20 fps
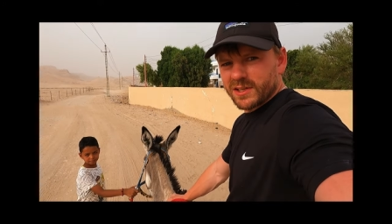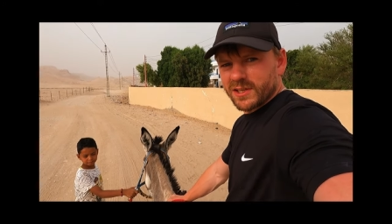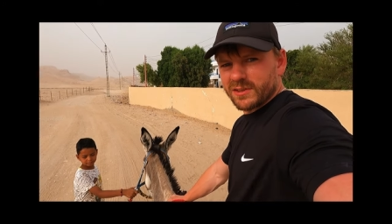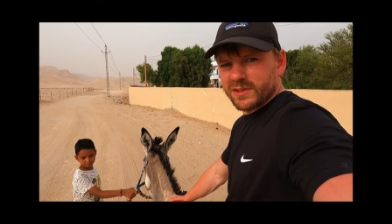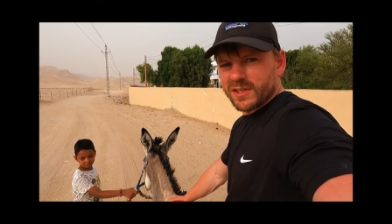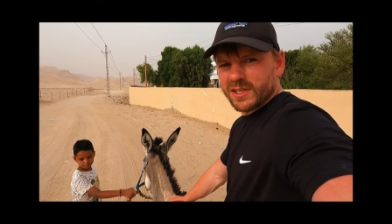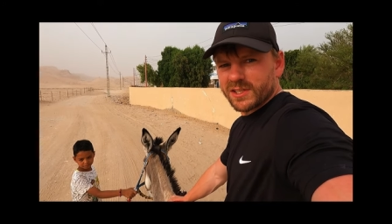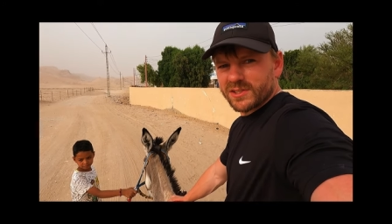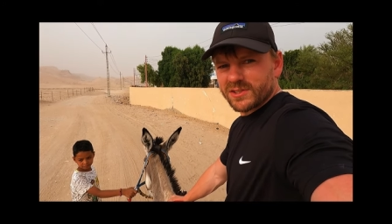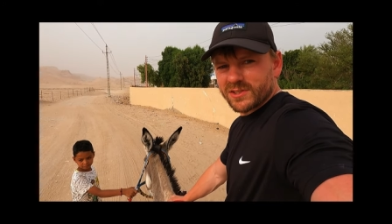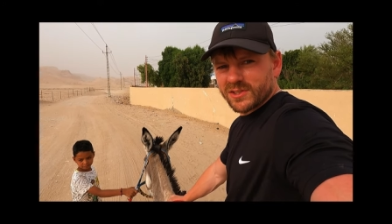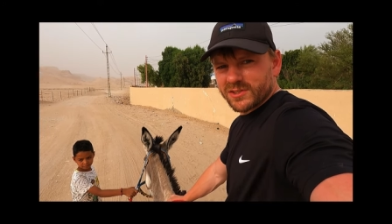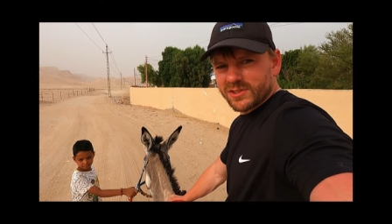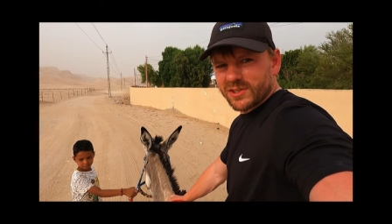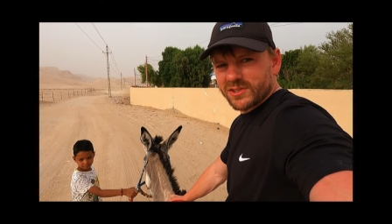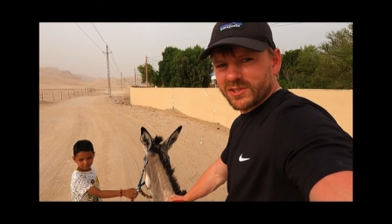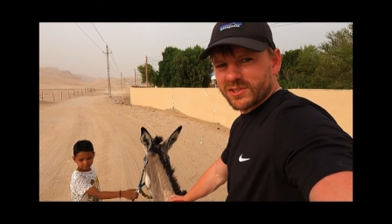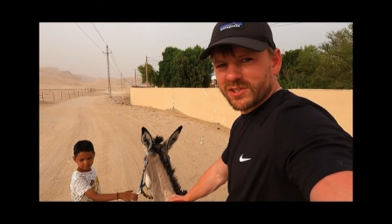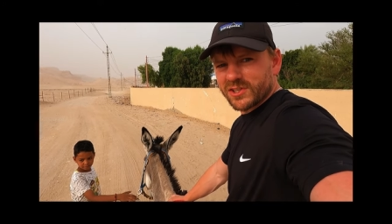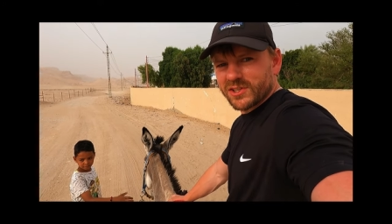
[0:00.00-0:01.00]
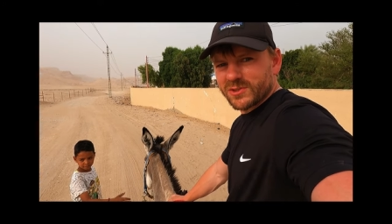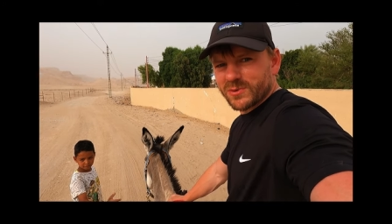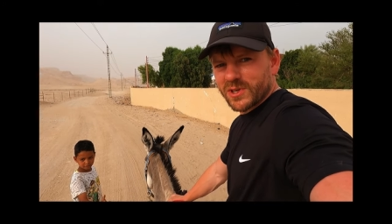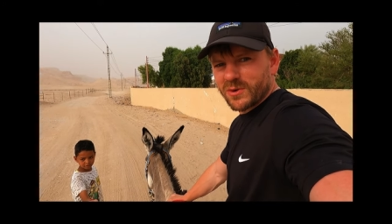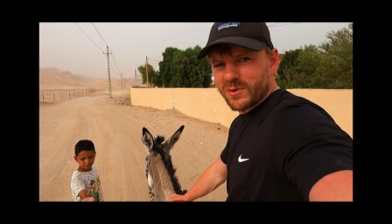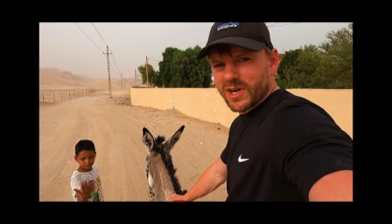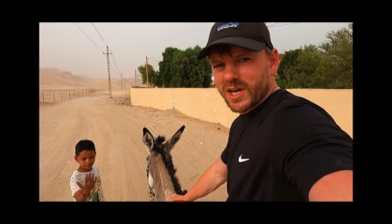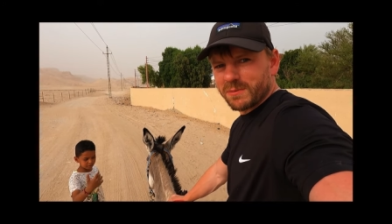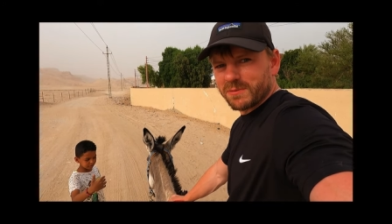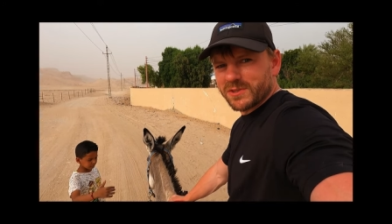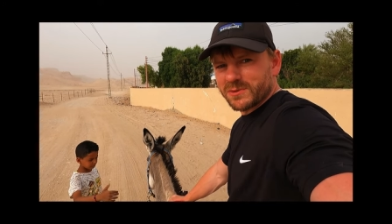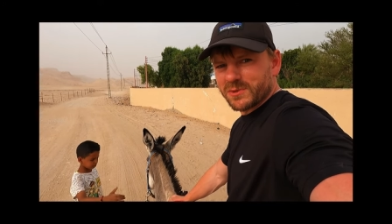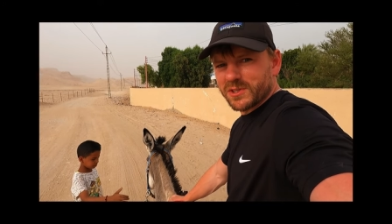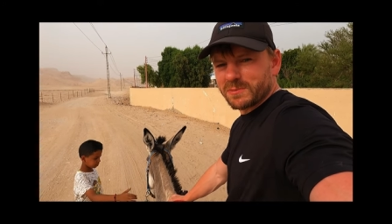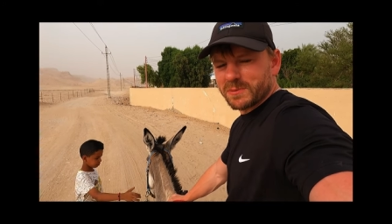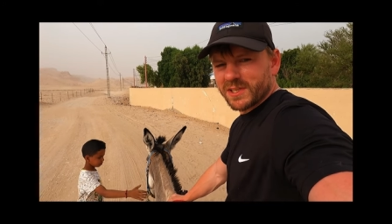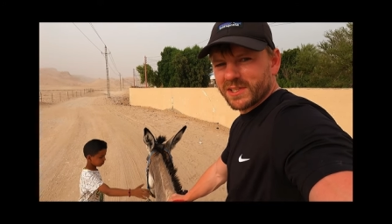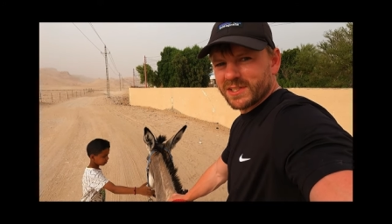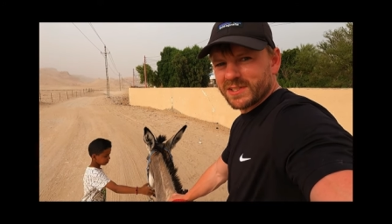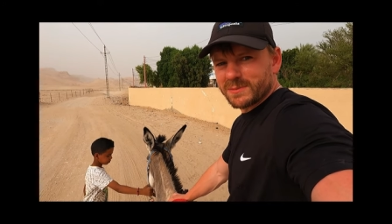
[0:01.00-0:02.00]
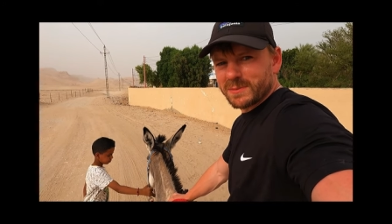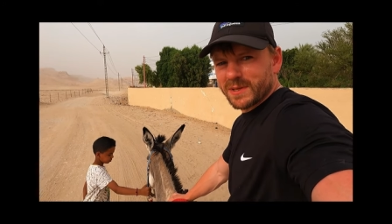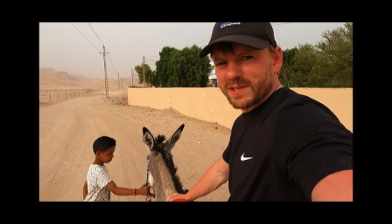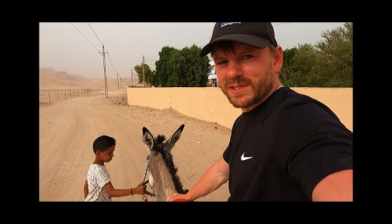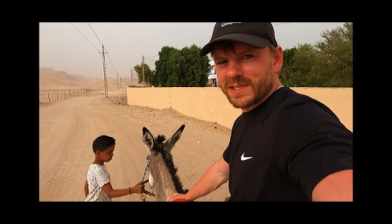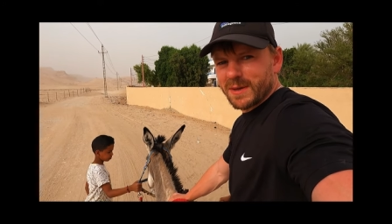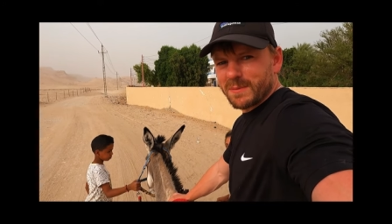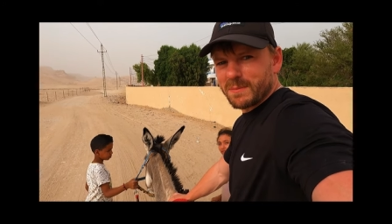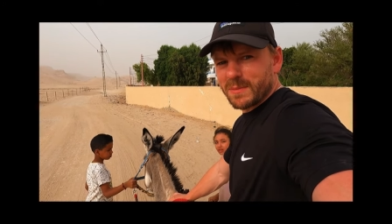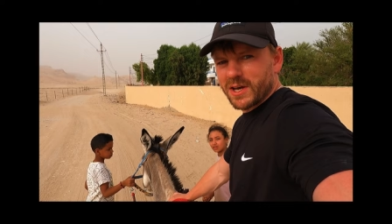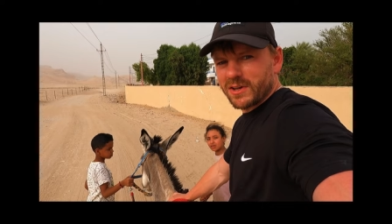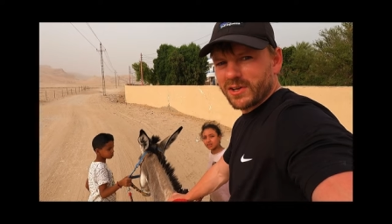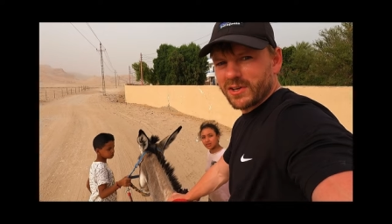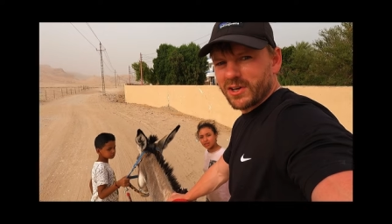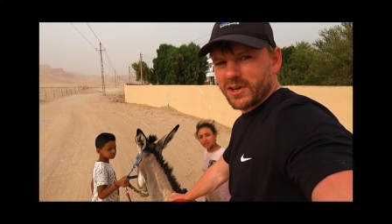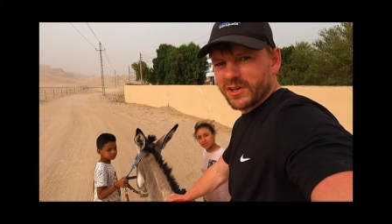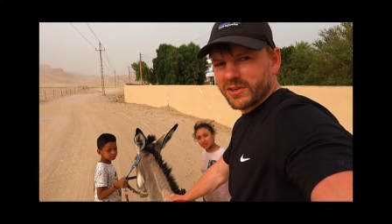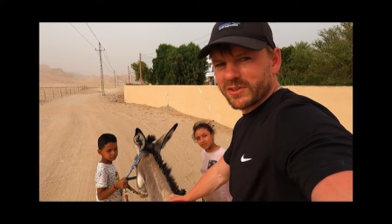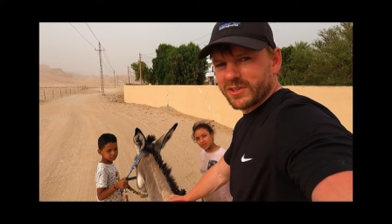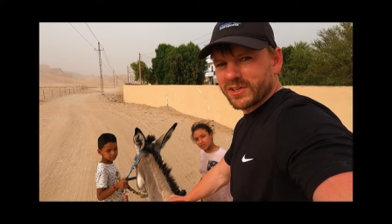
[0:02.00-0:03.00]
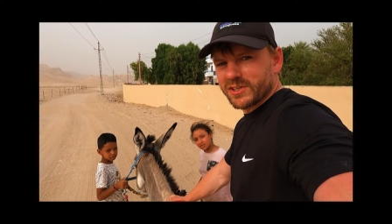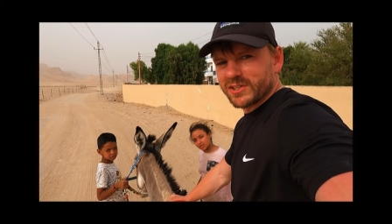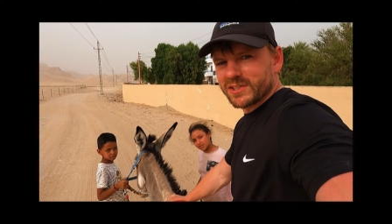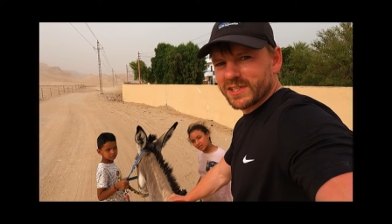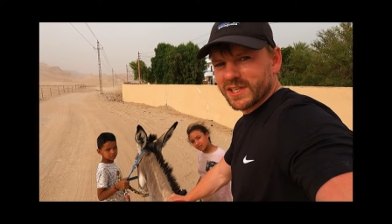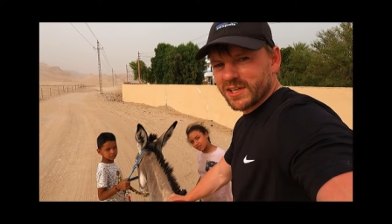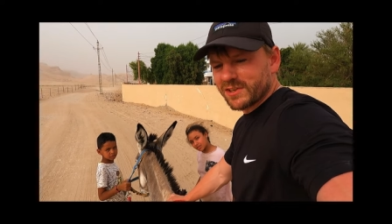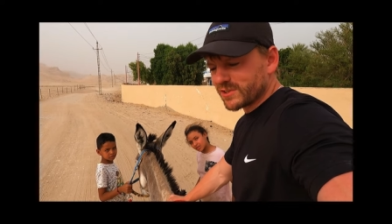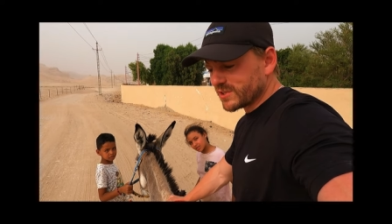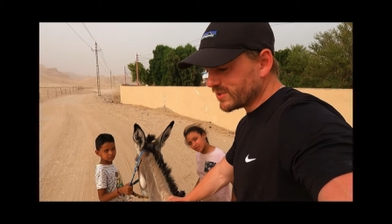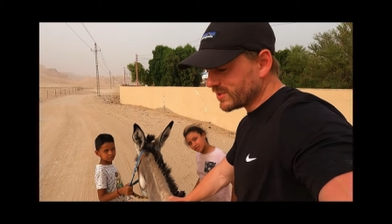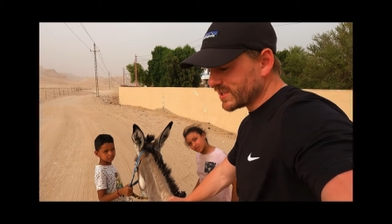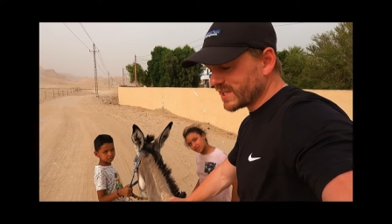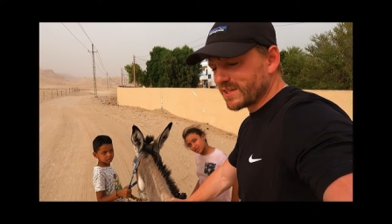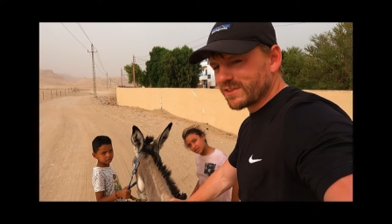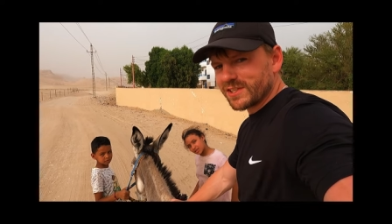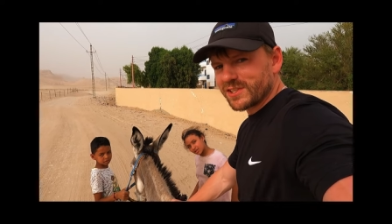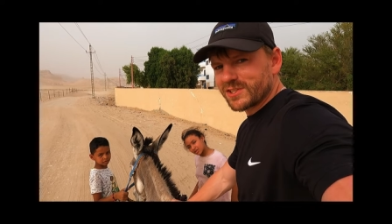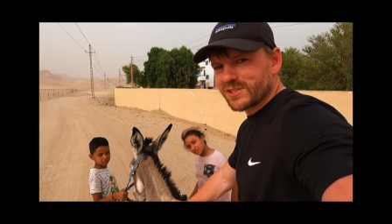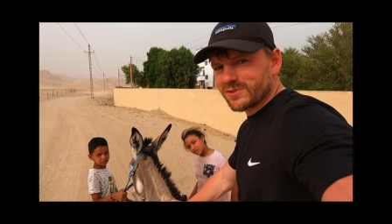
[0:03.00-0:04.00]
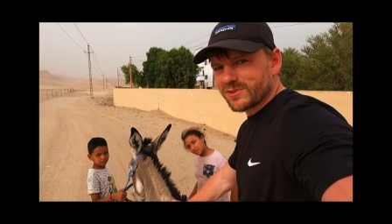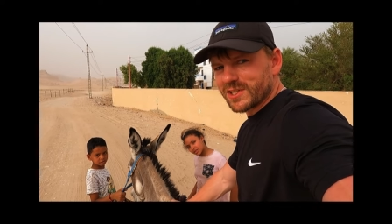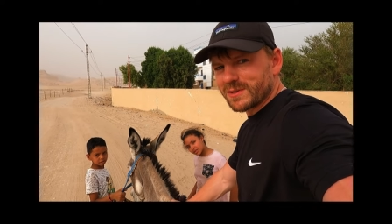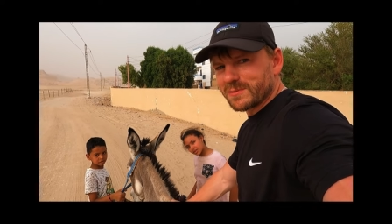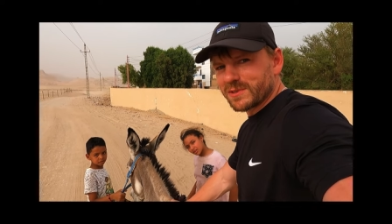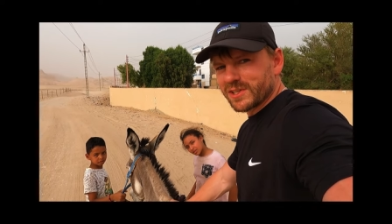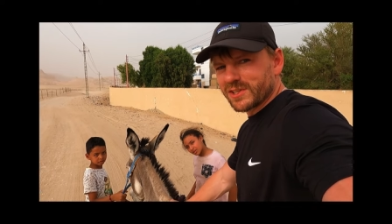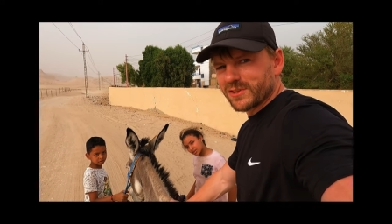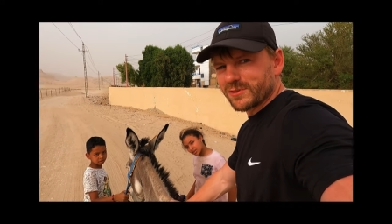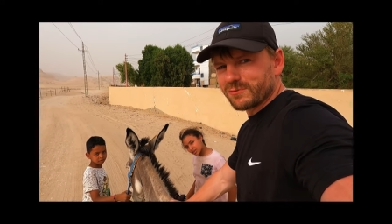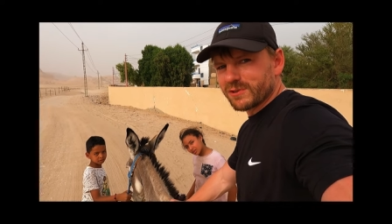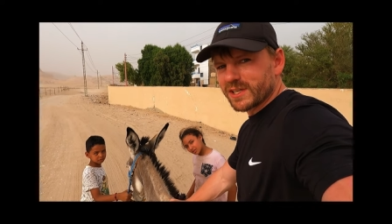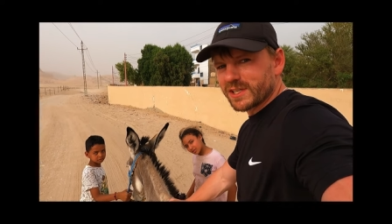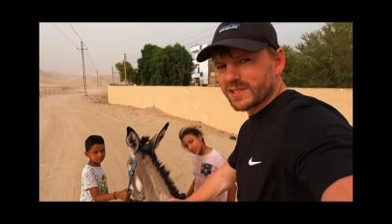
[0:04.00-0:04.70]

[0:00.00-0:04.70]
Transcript: And this just goes to show as well what happens when you spend ten pounds a night on a hotel. You don't get this treatment at the